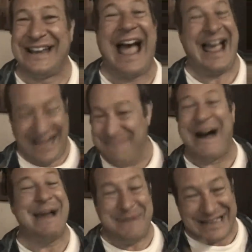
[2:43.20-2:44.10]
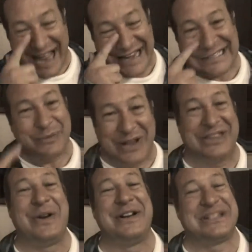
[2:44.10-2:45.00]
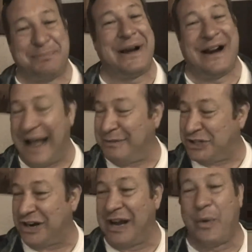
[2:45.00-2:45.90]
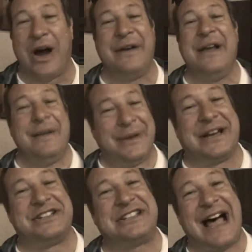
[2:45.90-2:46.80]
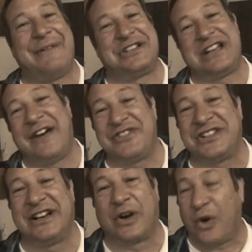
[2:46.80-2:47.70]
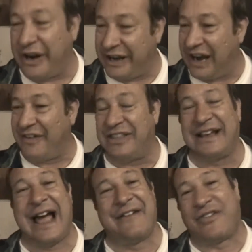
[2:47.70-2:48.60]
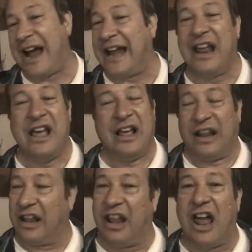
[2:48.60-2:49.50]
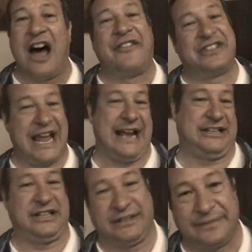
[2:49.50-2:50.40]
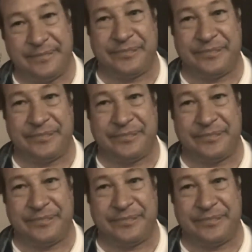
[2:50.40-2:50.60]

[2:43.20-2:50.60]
Yeah, he might be dancing with you in spirit. I'm sure he would, because Thomas Jefferson, according to everything I've read, loved dancing.